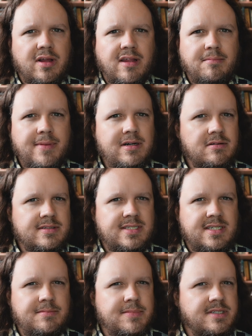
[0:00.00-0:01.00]
on the mill
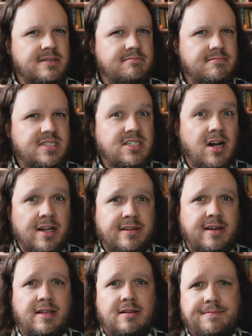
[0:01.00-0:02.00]
seemed
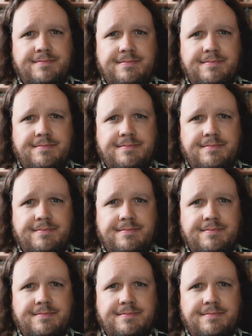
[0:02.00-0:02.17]
daunting.